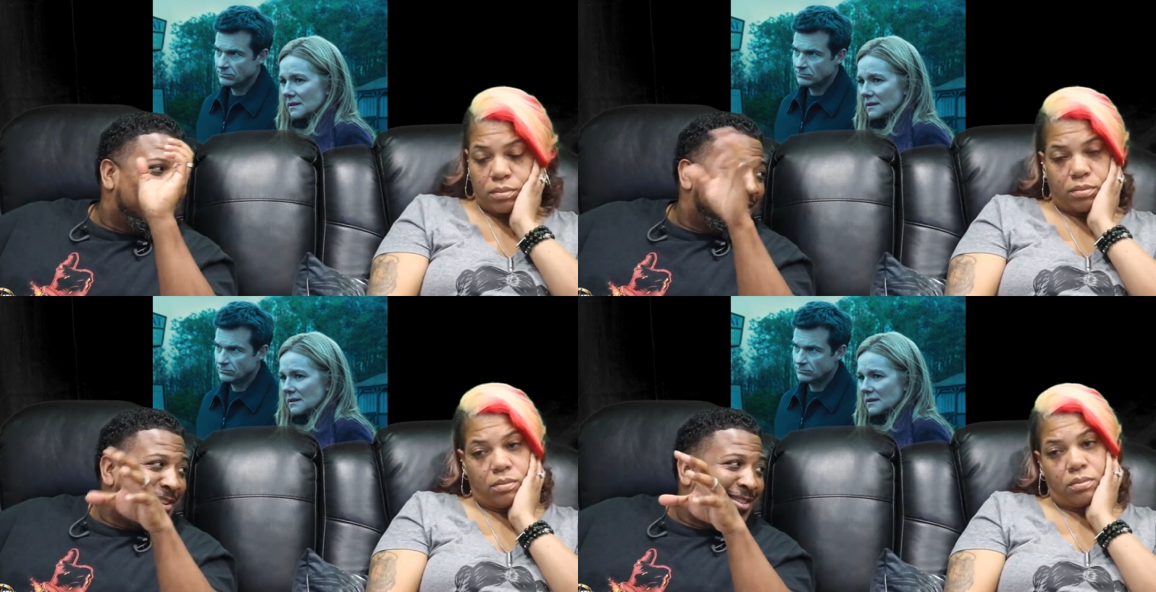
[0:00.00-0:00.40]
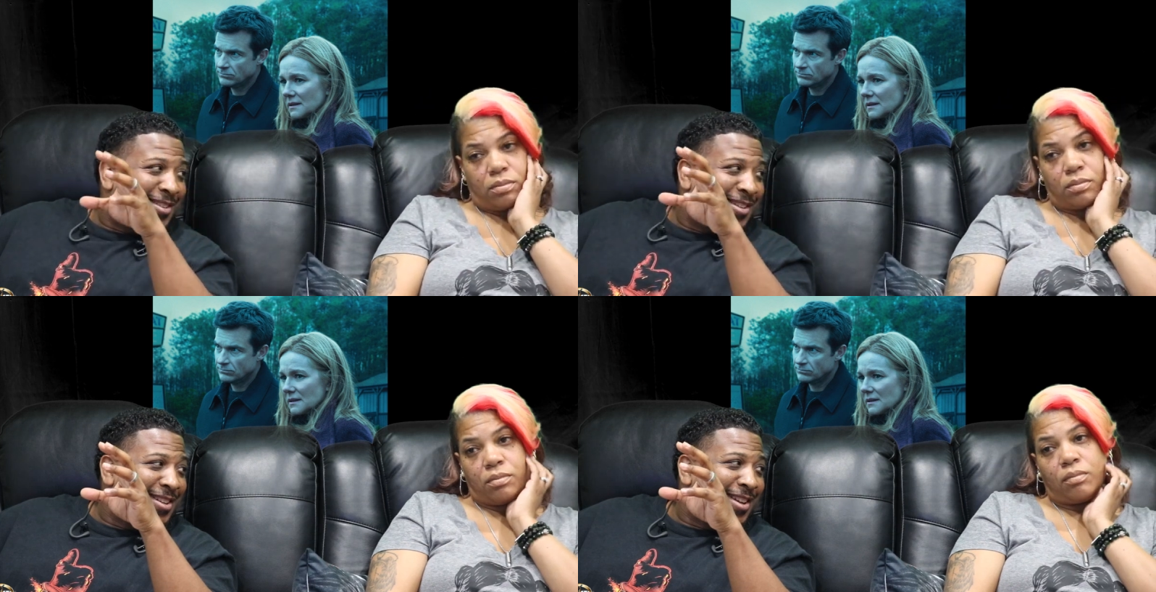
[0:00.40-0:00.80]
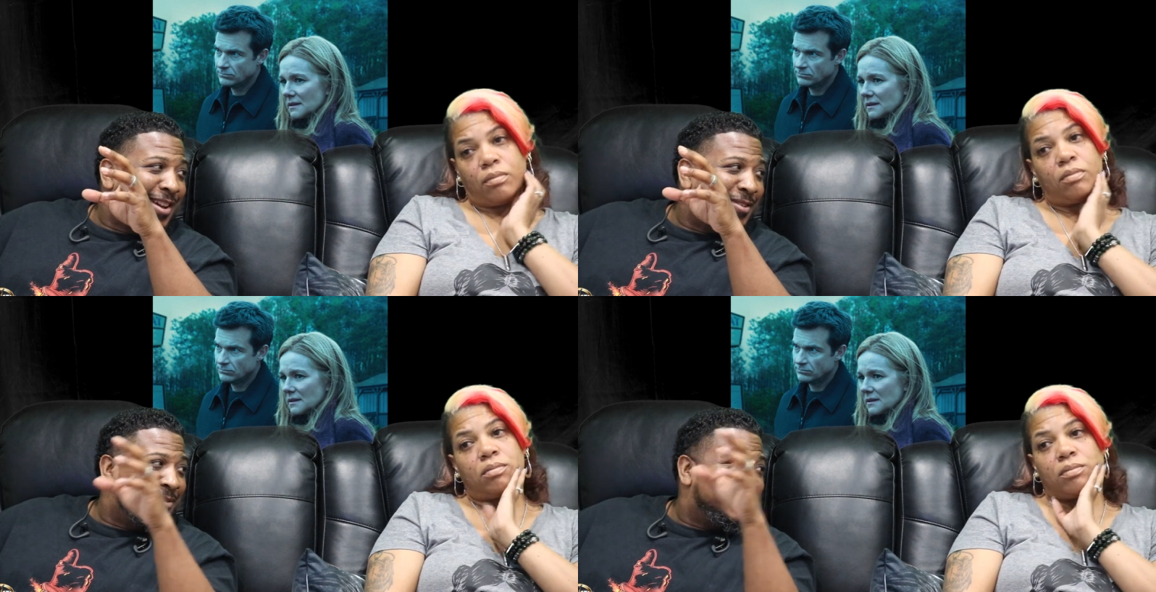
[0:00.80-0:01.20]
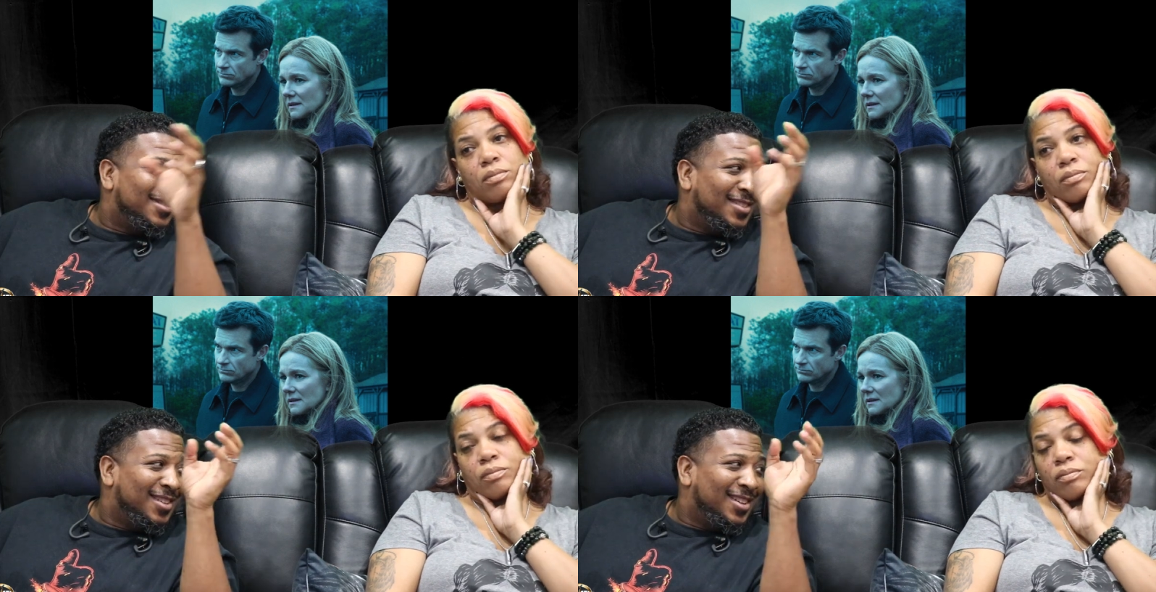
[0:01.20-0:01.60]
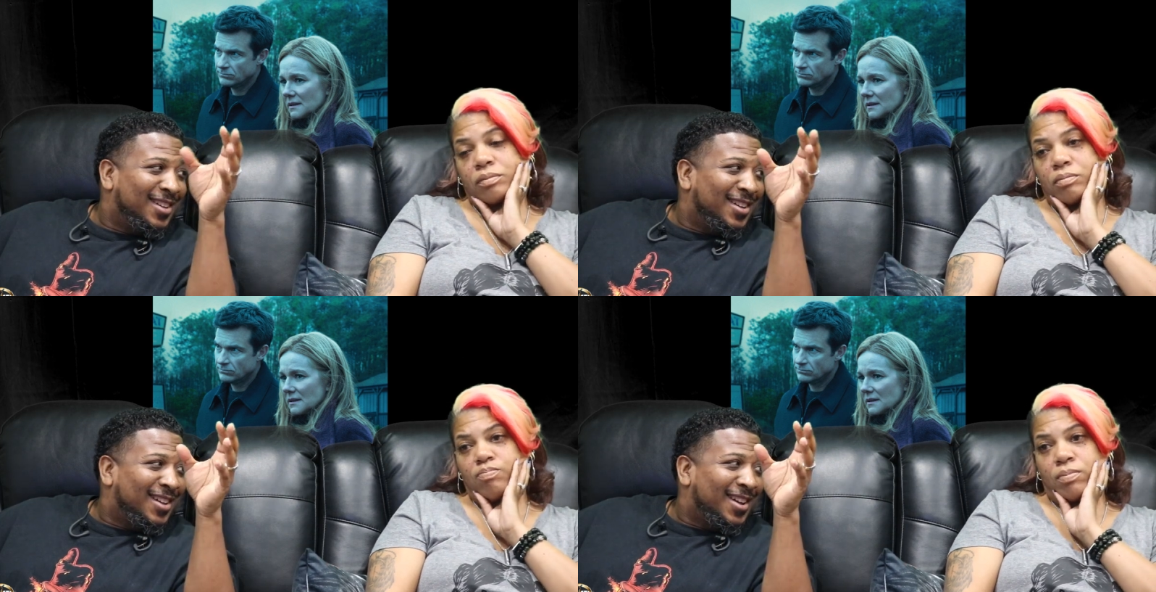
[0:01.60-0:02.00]
Speaker 1: uh, the tea kettle
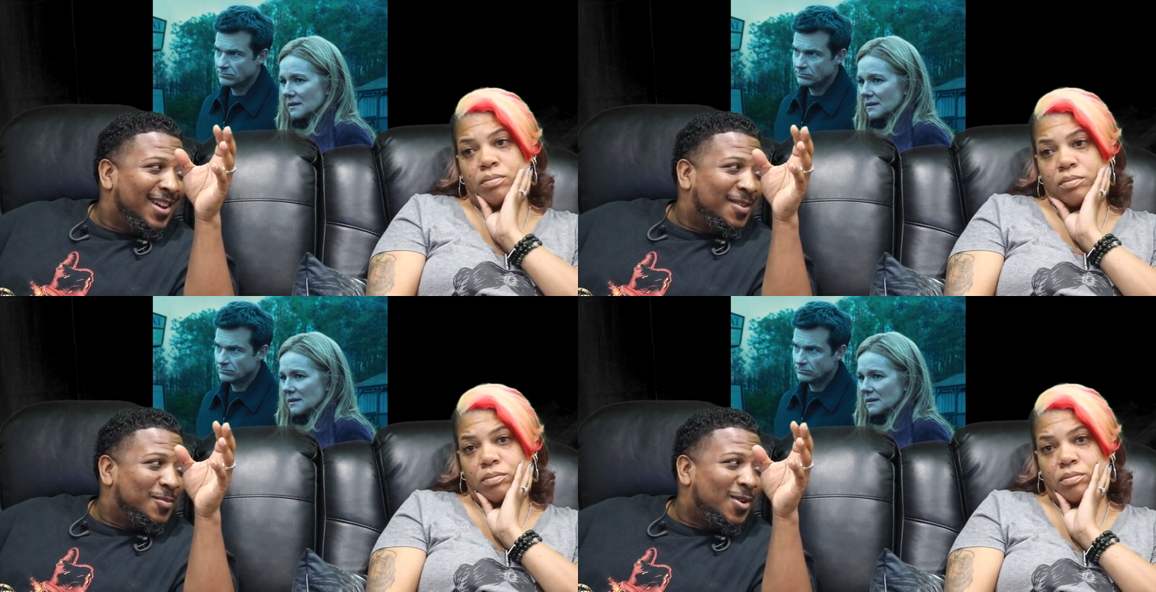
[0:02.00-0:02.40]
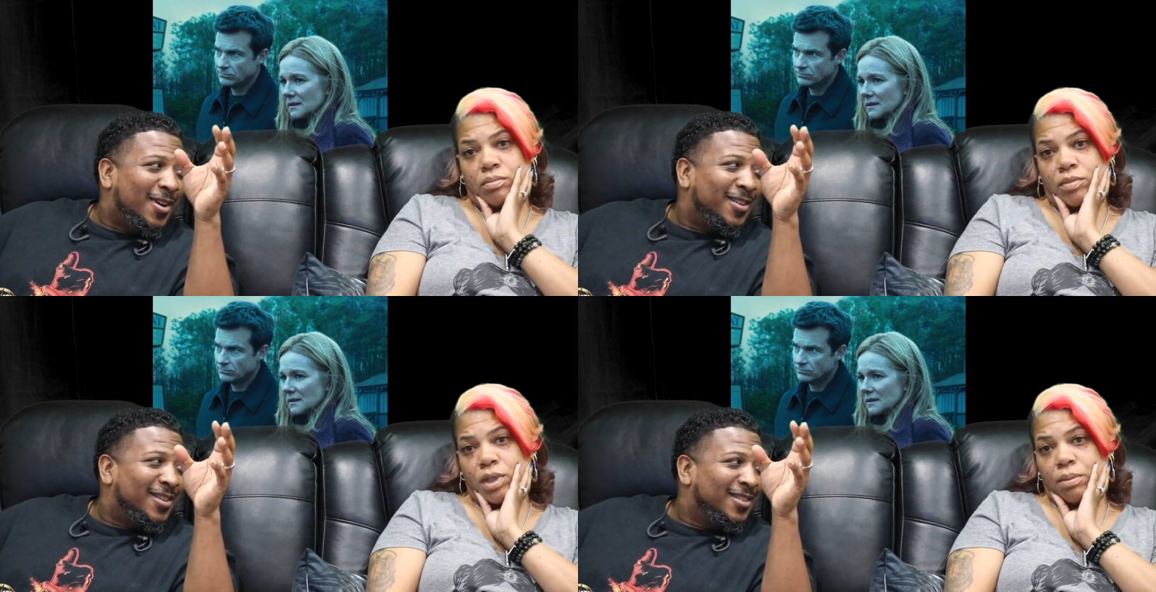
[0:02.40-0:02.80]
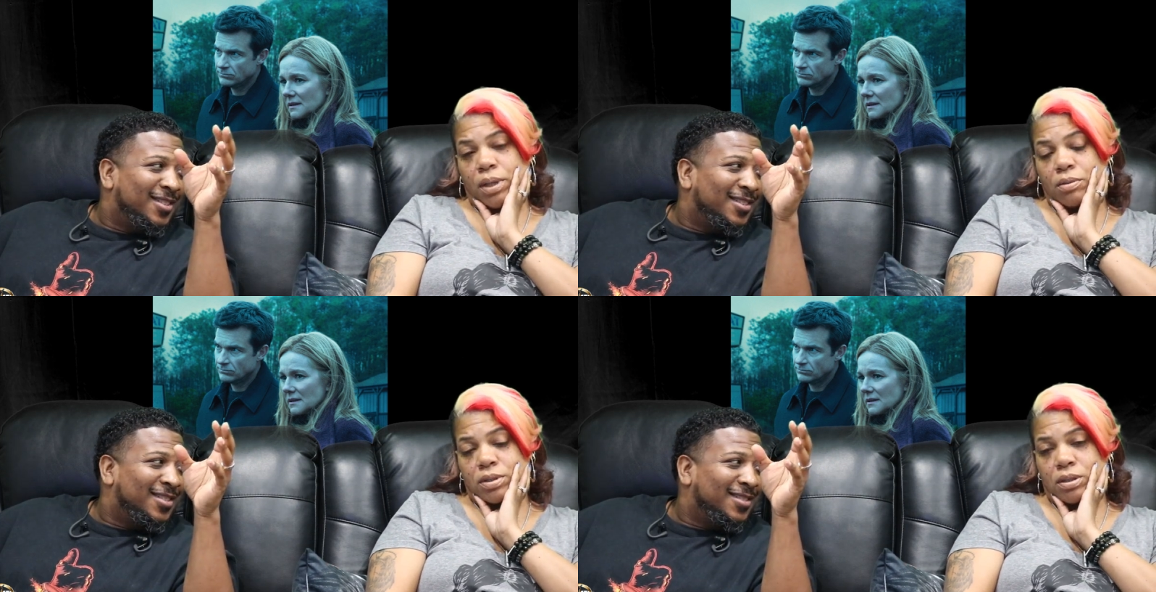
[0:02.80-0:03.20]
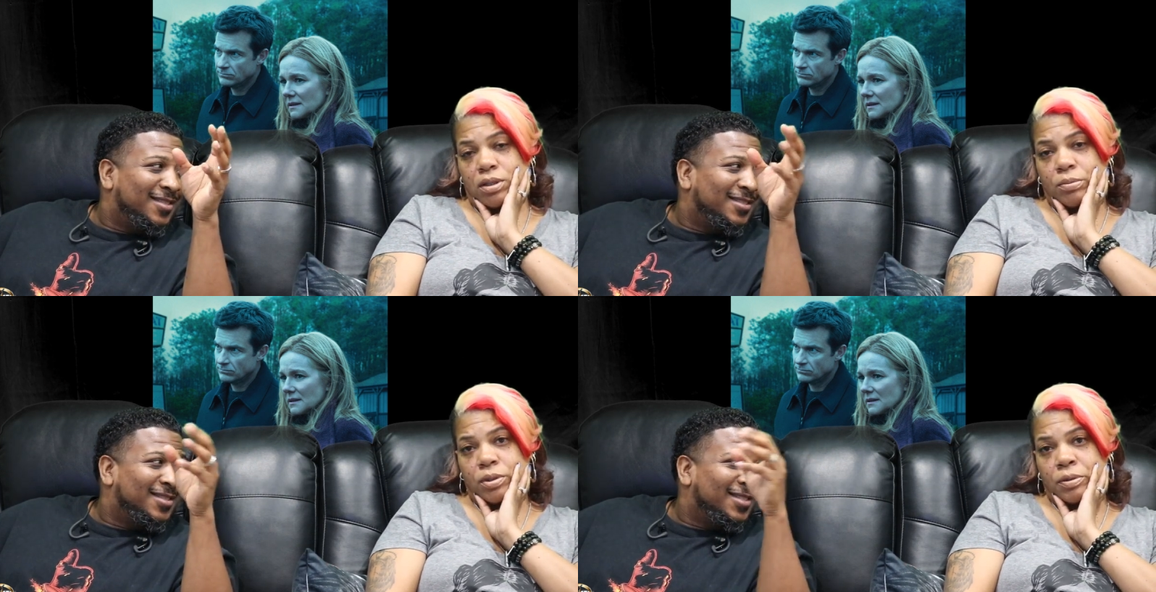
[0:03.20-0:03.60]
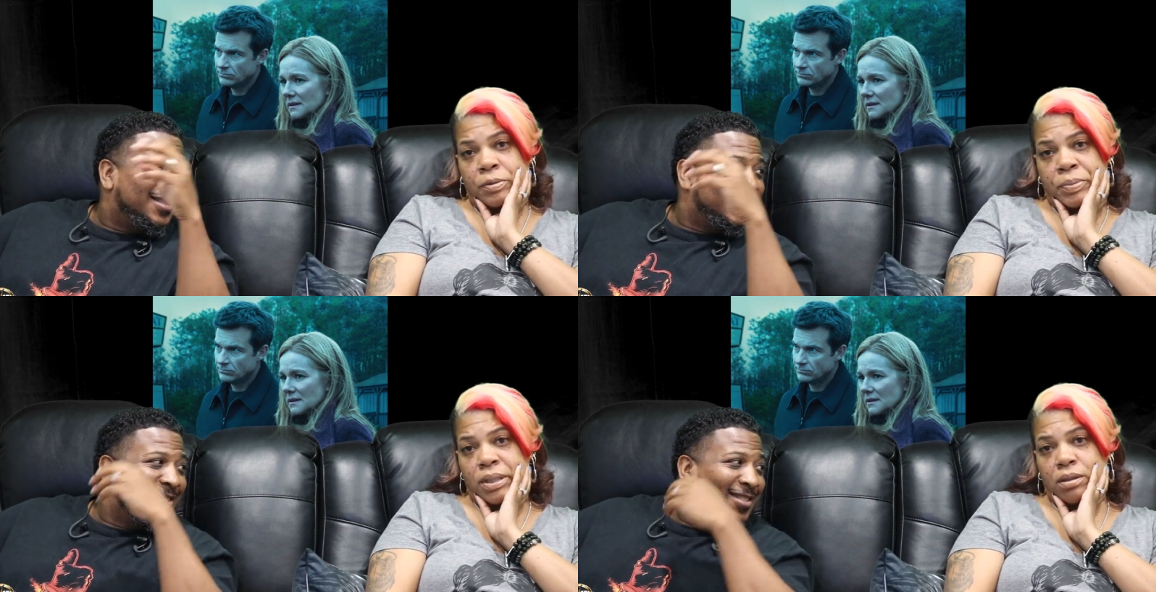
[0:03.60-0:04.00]
and water.
Speaker 2: Mine was the notebook
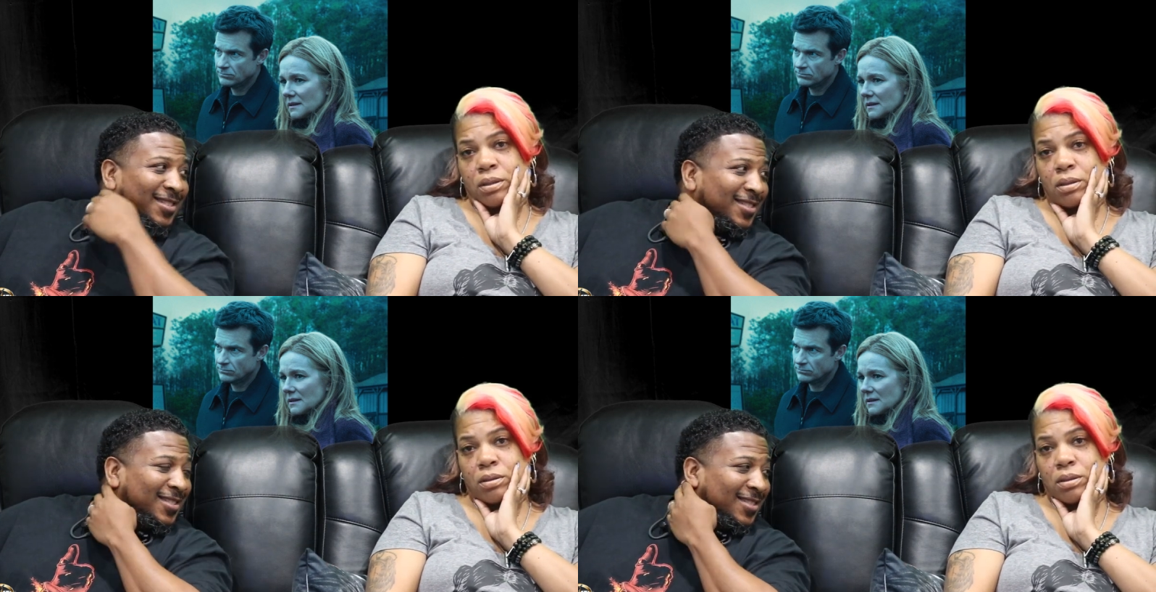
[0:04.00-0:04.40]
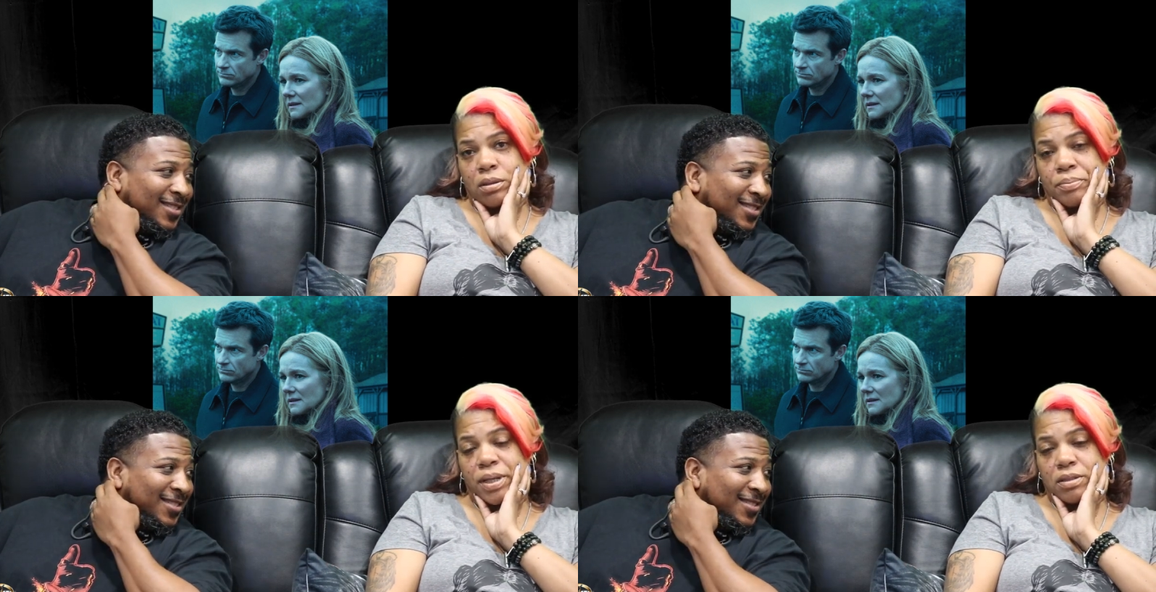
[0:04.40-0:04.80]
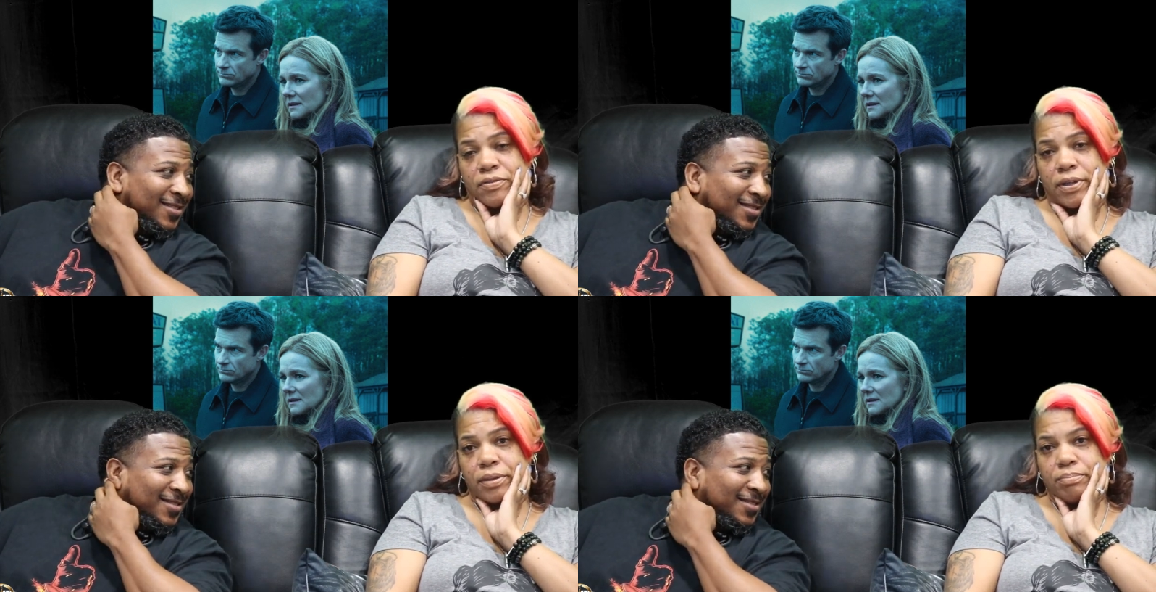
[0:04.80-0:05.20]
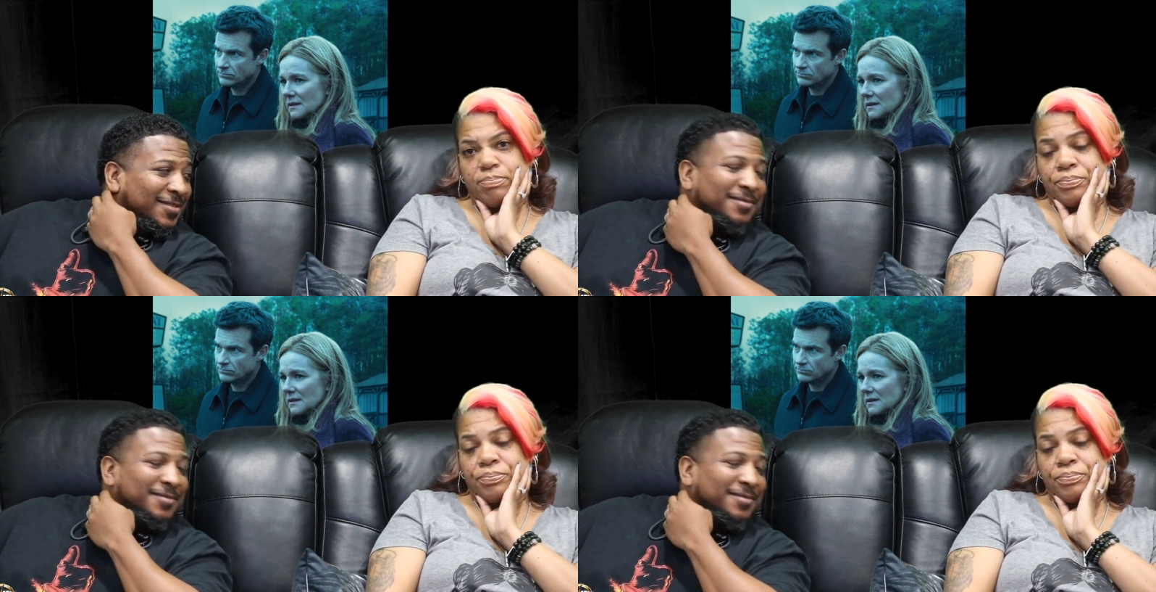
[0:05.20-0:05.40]
and pen and the um, pacifier.